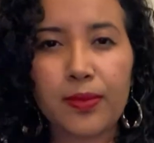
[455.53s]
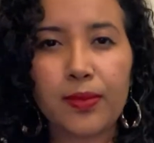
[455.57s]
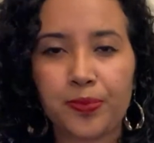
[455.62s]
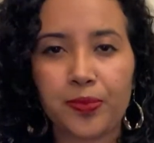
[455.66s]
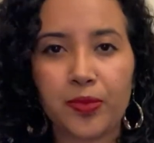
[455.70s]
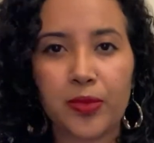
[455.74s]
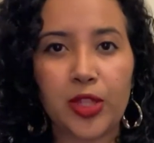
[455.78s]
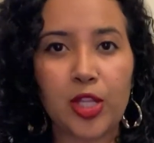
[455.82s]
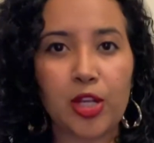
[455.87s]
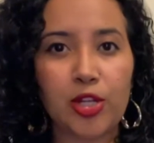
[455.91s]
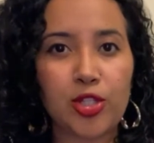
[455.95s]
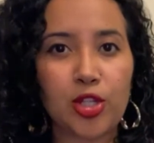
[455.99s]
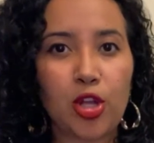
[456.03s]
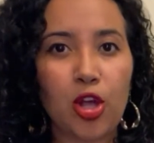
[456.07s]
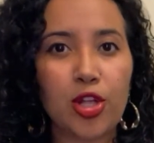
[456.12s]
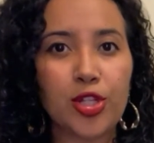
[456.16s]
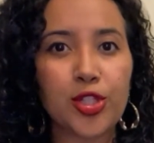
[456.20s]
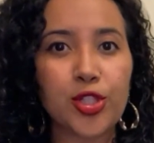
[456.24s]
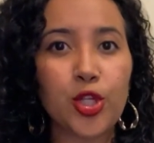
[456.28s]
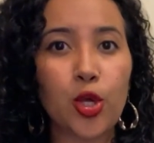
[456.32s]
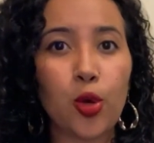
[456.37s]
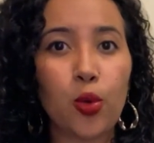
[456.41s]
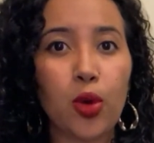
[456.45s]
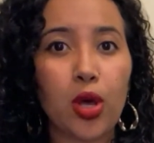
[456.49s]
There's
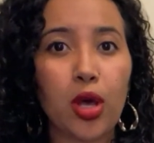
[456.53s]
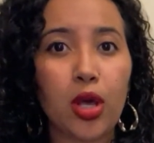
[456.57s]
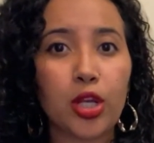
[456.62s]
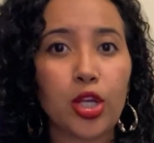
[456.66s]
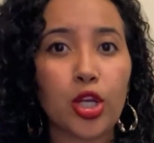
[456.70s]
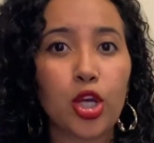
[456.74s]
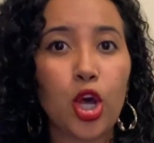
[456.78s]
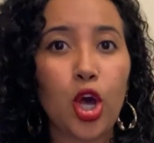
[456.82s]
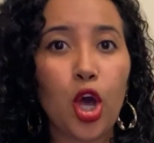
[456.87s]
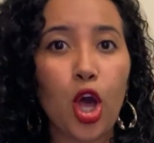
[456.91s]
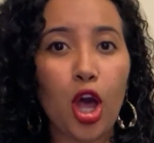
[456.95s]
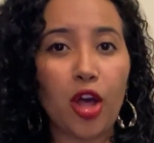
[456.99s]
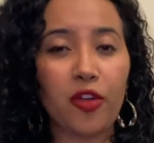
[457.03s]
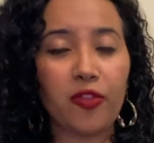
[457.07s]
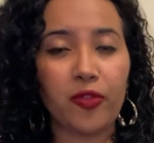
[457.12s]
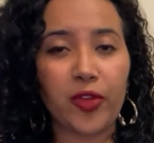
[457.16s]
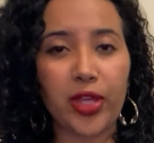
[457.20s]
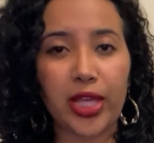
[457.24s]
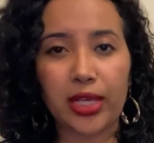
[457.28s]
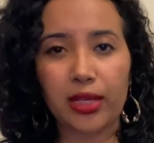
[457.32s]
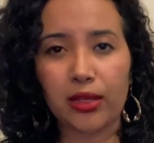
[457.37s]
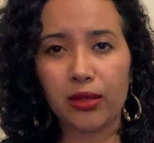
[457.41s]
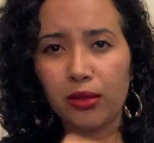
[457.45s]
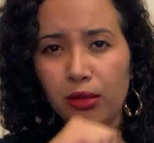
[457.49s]
also
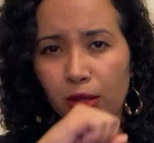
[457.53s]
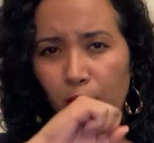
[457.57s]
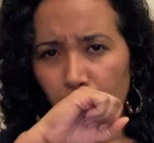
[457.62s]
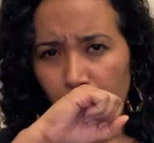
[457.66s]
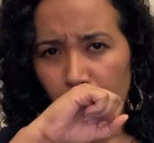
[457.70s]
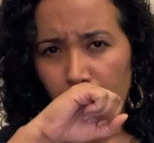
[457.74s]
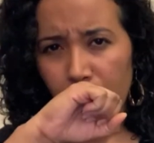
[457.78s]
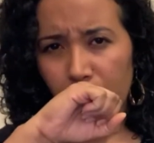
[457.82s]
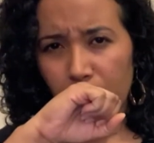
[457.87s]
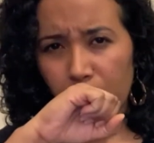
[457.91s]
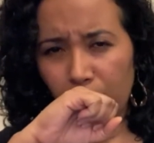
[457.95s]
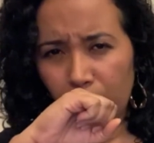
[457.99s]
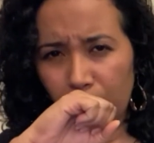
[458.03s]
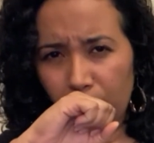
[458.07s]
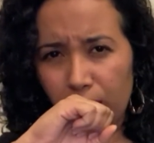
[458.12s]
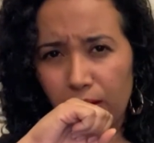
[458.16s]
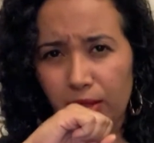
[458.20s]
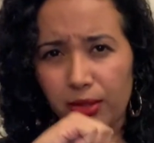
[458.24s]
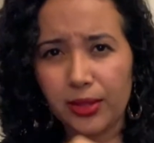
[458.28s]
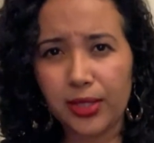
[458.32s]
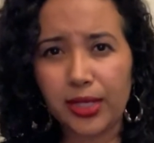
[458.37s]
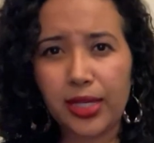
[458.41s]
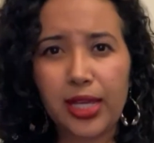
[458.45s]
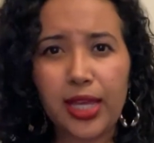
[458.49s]
coughing.
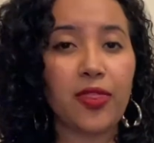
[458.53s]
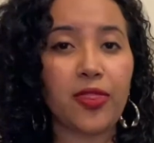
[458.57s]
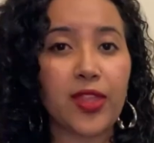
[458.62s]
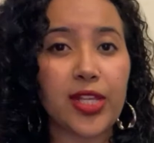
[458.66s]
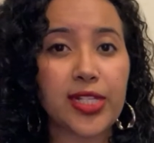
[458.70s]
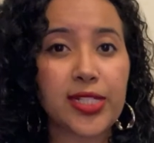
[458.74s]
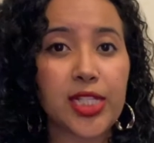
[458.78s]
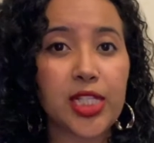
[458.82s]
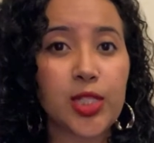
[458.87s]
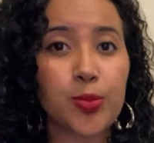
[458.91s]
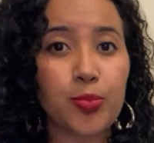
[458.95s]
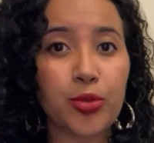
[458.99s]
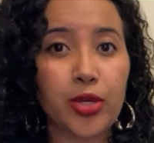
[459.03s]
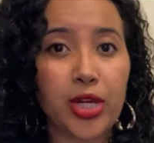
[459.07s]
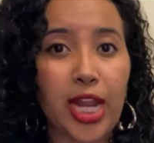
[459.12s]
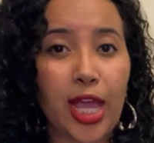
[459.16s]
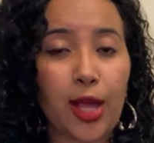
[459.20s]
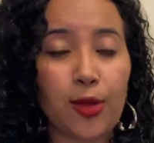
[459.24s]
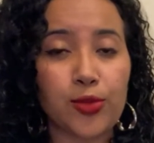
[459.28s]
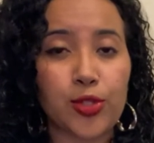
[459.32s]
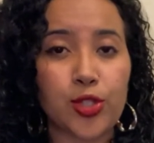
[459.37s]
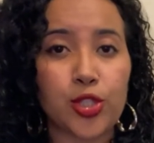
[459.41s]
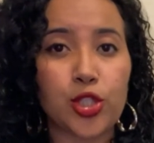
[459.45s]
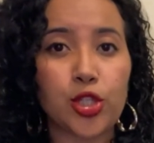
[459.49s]
This is
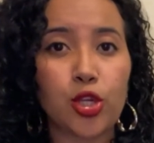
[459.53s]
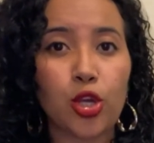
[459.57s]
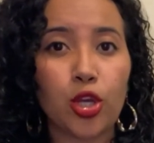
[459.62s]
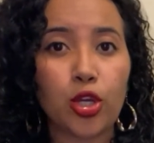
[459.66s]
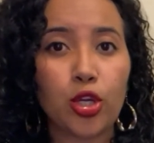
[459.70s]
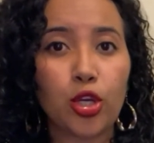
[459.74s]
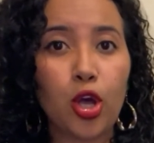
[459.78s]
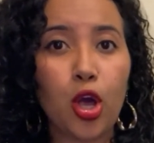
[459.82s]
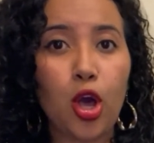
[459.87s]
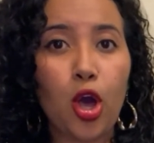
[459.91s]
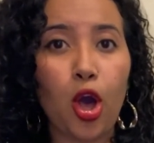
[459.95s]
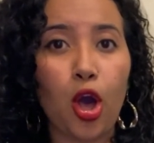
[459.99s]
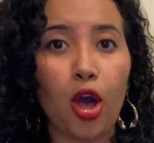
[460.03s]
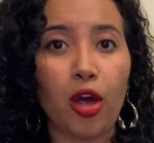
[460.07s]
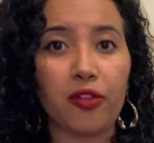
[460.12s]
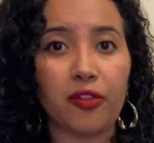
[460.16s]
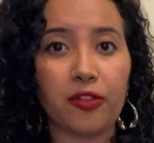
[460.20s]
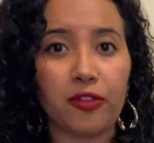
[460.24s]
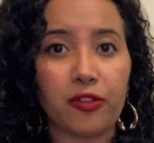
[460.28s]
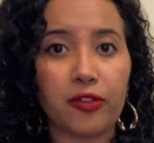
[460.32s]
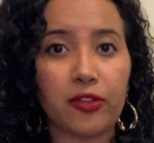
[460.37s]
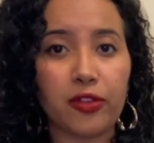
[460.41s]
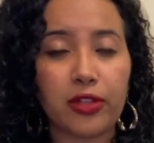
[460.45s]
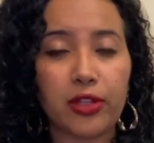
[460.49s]
pronounced
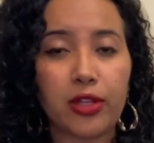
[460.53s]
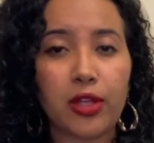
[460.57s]
cough,